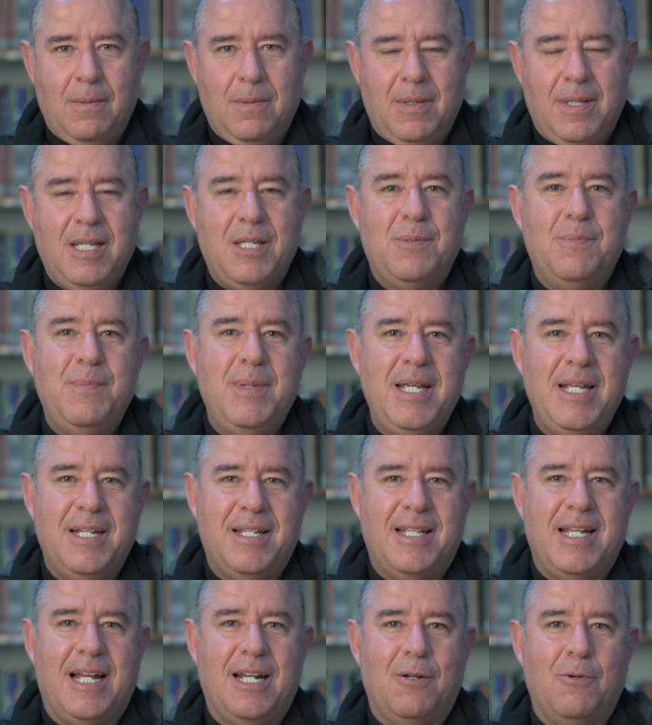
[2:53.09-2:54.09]
This
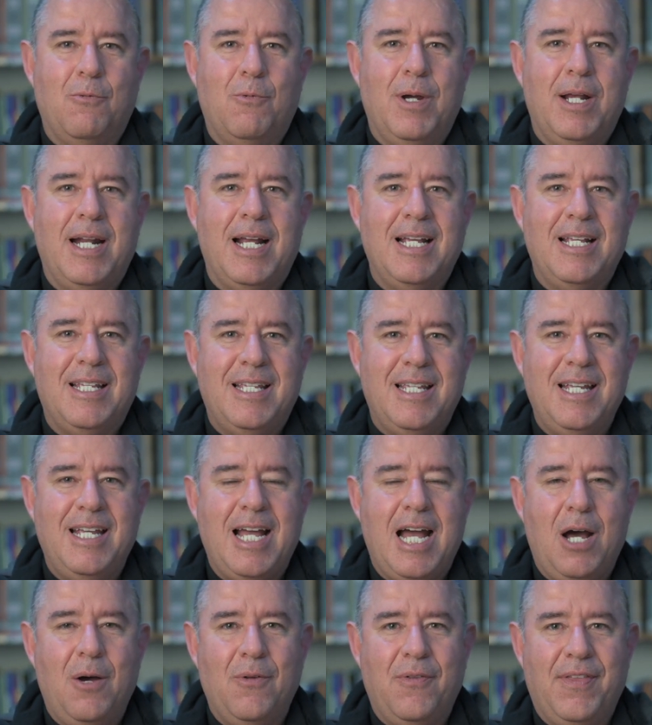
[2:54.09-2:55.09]
means that when I see
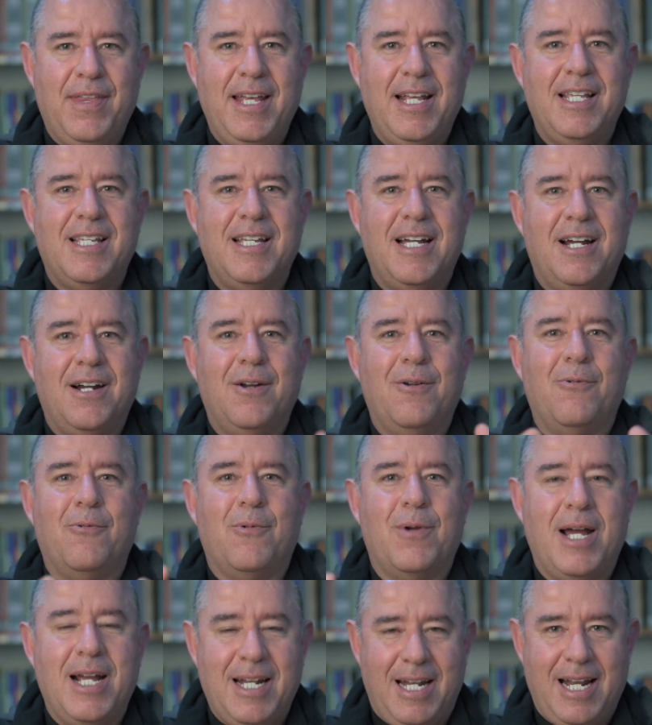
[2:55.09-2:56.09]
how things are
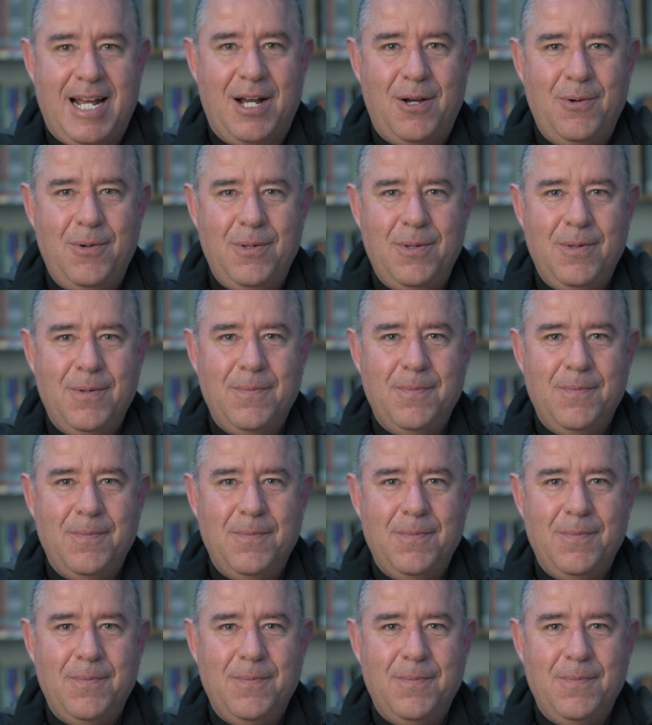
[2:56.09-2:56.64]
right now,